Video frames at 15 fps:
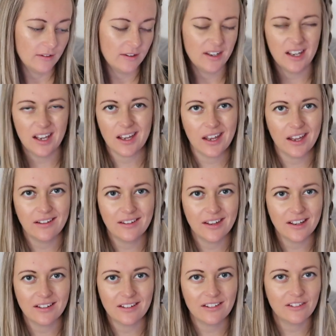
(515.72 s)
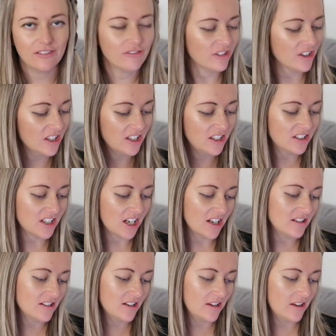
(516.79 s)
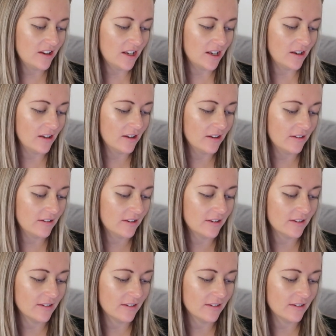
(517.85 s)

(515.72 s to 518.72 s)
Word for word: See, again, that doesn't really change anything because